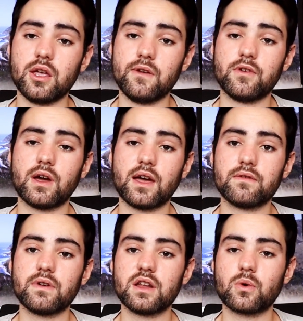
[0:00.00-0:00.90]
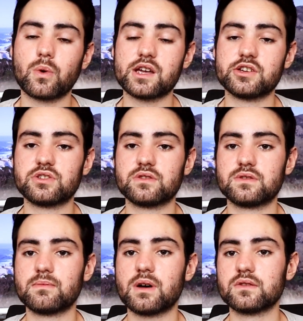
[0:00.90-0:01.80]
If you have any questions
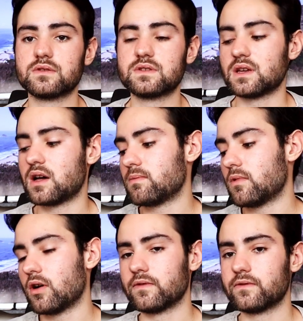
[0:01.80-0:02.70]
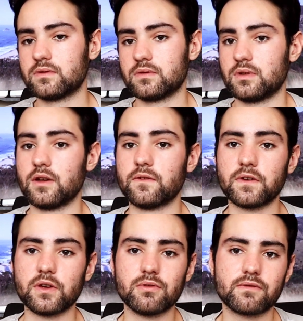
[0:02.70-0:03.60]
about a
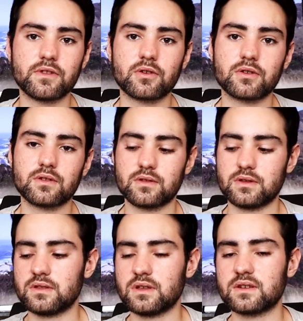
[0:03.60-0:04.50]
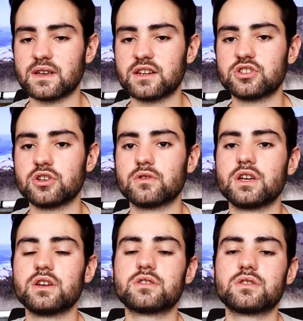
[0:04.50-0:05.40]
few of the things I showed
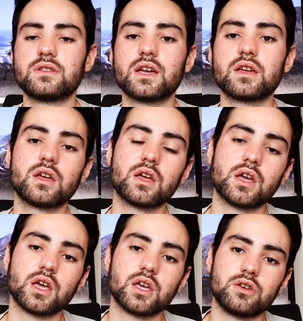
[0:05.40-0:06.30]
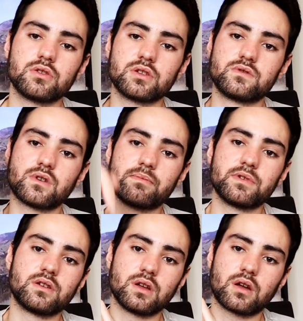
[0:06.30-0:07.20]
here today, you can drop
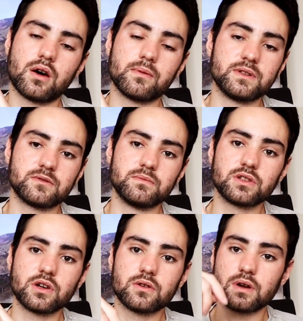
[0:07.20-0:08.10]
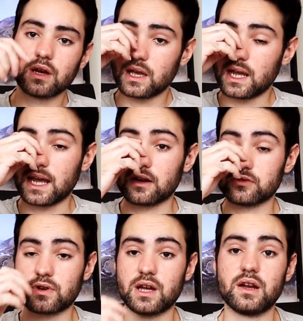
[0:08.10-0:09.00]
it on the comments below and I'll
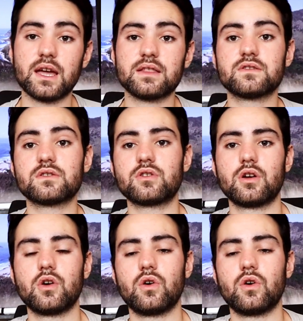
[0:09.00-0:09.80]
try to answer.